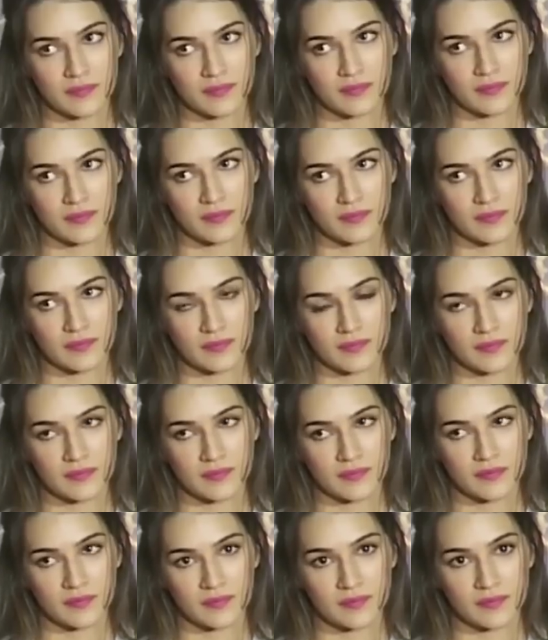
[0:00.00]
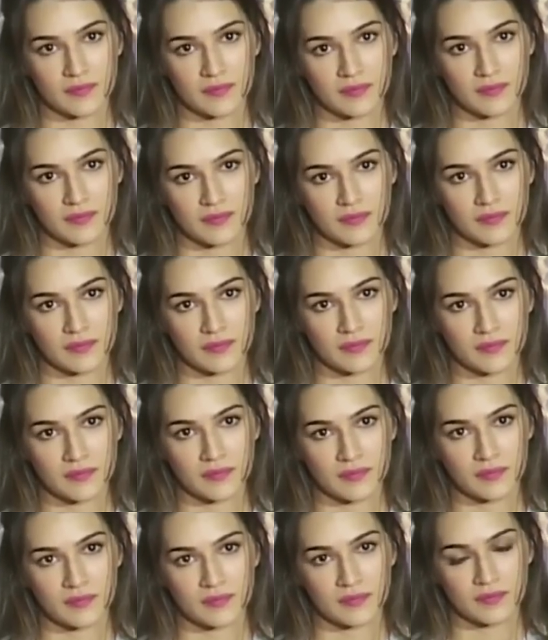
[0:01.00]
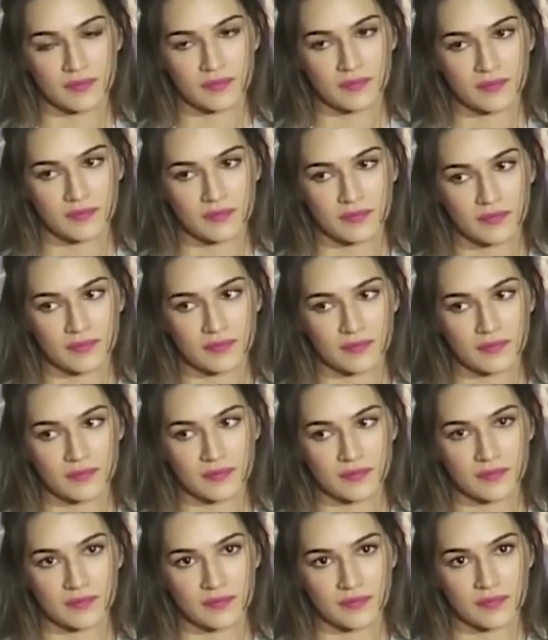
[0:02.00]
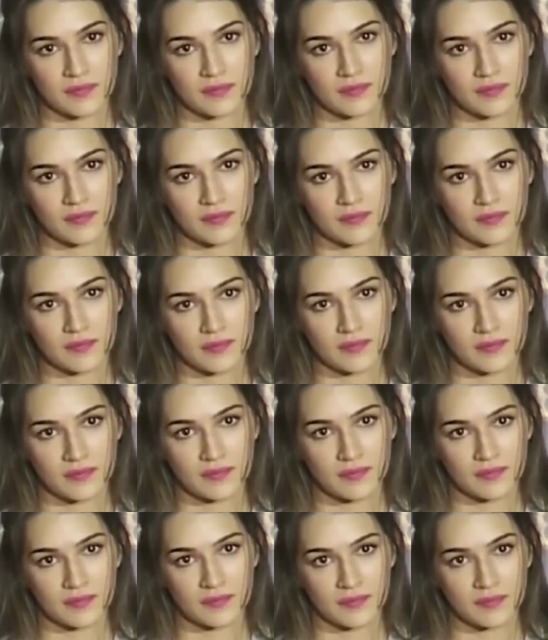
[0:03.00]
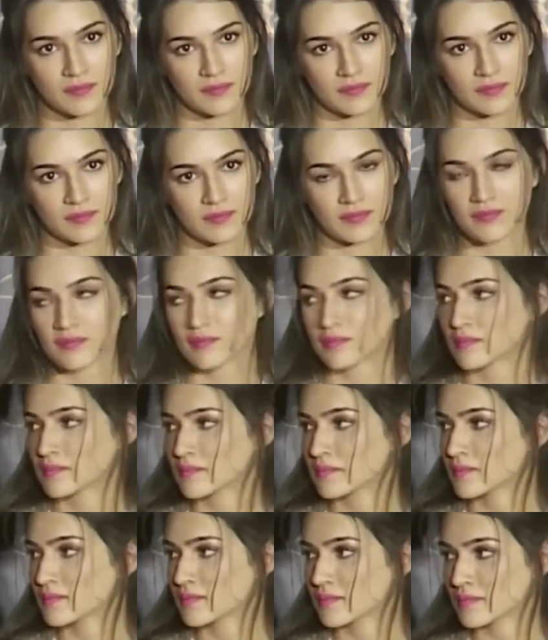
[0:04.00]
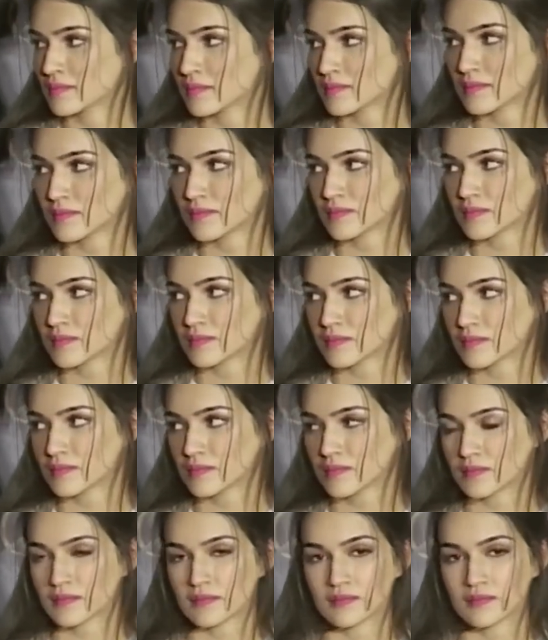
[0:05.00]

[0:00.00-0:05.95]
(not speaking)